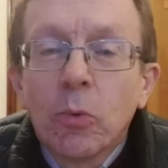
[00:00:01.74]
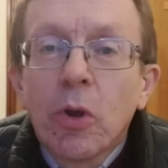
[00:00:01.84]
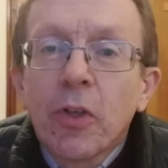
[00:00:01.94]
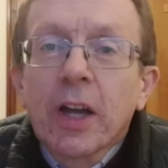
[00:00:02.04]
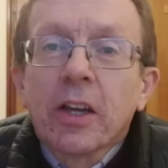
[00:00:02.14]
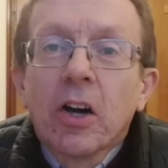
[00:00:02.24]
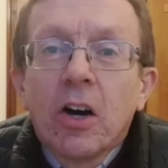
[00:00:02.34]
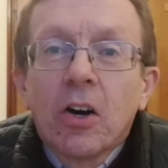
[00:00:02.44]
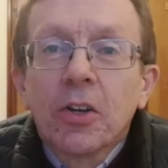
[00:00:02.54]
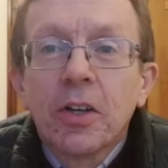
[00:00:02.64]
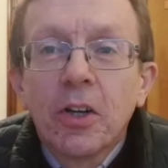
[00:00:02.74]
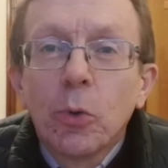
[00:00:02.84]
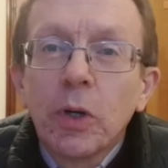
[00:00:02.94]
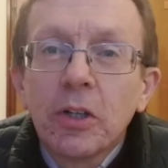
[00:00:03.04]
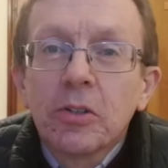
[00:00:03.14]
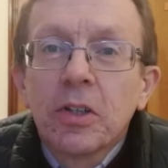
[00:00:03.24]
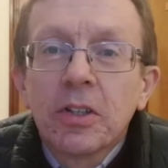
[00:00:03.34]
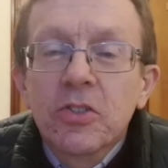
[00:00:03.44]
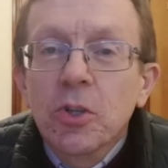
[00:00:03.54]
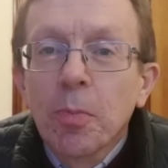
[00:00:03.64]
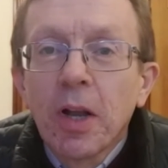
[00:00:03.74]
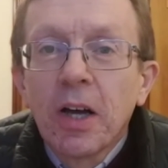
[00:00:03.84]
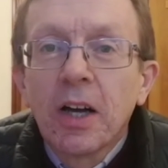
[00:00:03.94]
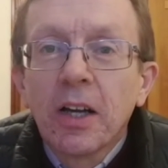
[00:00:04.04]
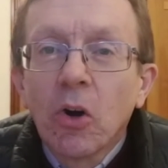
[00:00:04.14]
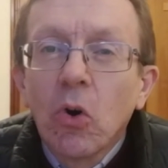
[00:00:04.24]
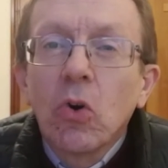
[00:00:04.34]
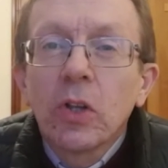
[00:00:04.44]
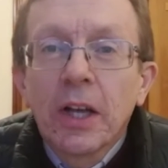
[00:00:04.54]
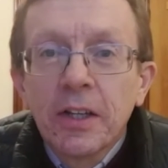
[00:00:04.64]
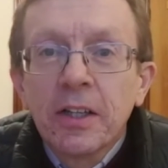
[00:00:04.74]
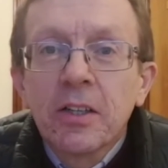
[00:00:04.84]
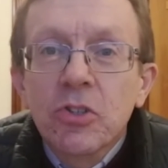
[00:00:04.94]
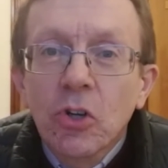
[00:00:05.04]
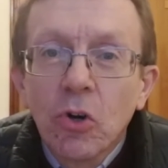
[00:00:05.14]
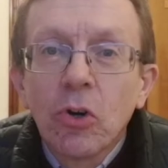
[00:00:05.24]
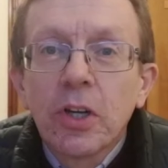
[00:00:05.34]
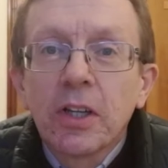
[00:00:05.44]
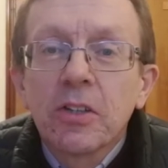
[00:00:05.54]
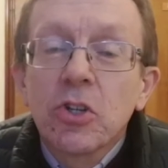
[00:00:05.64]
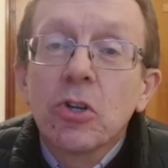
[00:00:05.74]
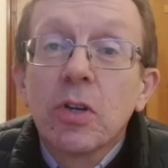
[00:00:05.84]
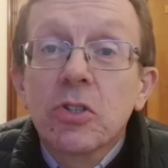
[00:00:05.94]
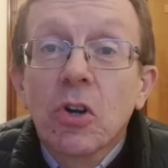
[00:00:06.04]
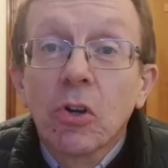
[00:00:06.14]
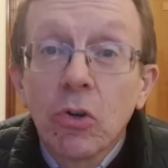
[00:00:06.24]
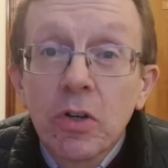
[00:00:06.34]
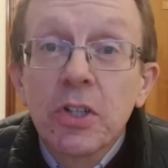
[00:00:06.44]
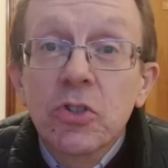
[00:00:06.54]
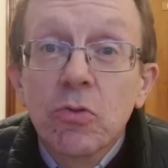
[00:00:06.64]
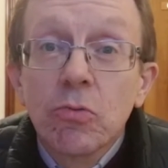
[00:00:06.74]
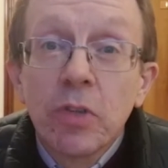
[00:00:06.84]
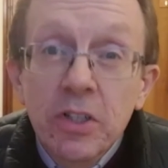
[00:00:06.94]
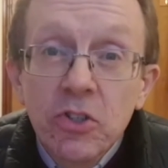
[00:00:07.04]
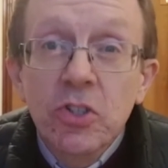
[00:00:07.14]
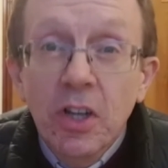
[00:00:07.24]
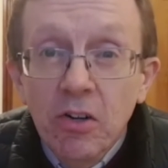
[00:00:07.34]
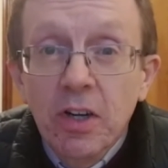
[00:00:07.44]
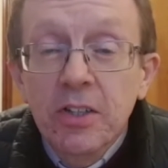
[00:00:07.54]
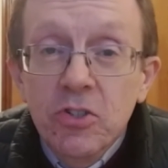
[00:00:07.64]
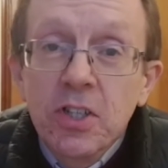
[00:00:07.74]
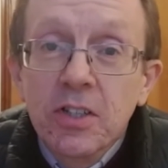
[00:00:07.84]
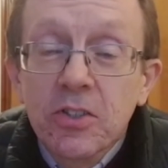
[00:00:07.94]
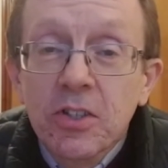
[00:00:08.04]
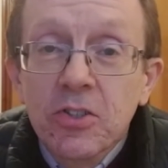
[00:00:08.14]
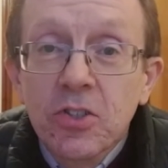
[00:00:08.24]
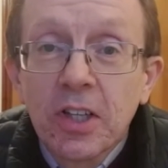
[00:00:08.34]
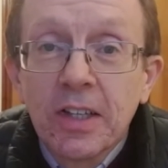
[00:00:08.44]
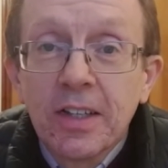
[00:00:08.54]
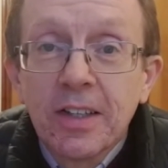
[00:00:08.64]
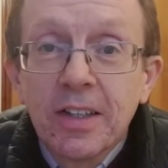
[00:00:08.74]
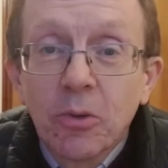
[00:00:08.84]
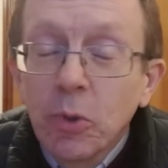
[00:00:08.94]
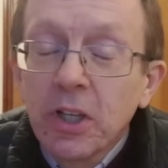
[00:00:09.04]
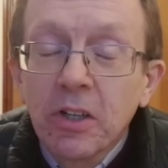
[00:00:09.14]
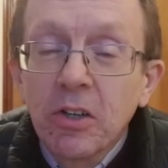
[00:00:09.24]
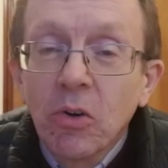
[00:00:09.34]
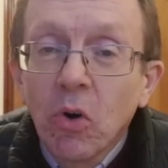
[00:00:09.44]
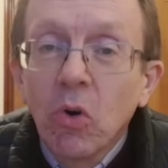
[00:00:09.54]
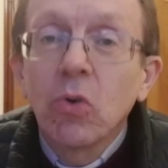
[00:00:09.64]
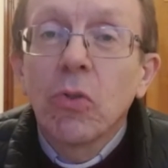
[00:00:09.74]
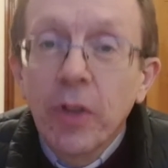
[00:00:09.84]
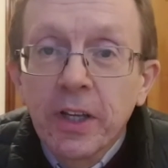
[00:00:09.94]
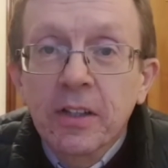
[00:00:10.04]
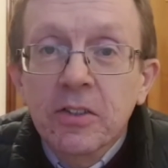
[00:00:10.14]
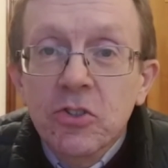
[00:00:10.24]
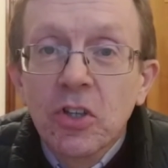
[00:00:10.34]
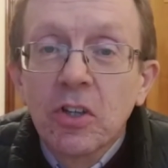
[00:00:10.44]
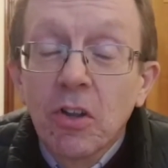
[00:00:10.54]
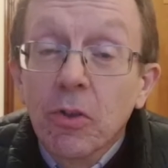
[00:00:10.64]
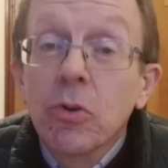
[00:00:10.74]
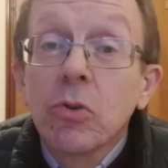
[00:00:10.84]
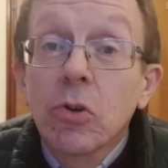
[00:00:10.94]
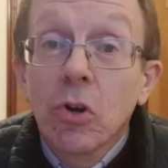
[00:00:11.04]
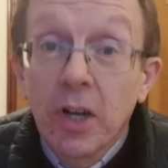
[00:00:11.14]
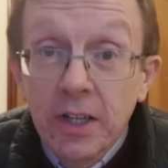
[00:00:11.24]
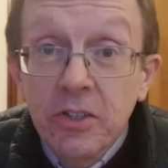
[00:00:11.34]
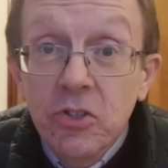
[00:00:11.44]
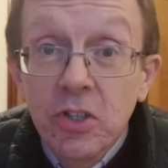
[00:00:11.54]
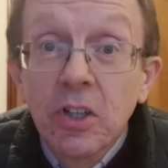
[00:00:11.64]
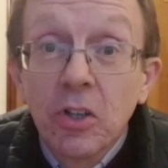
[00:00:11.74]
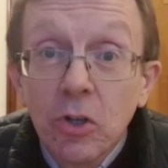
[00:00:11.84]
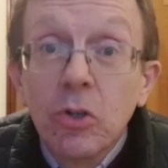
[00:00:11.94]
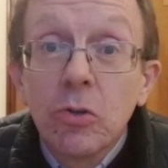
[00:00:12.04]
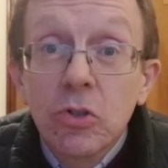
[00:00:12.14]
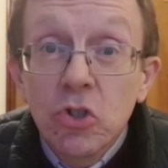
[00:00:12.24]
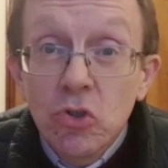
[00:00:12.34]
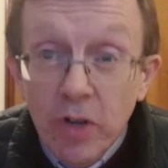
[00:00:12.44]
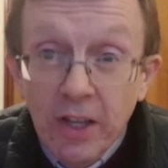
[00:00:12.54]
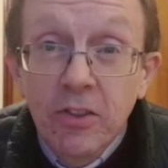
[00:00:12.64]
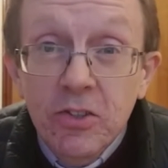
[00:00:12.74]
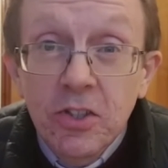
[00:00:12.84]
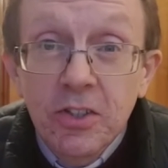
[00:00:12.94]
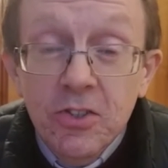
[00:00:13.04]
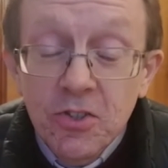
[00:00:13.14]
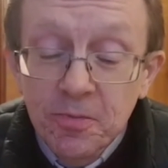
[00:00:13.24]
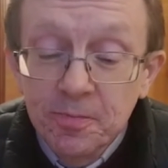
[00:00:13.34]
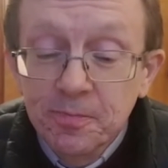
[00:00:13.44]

We thank God, who will supply all our needs according to his glorious riches in Christ Jesus. We can do all things through Christ who strengthens us.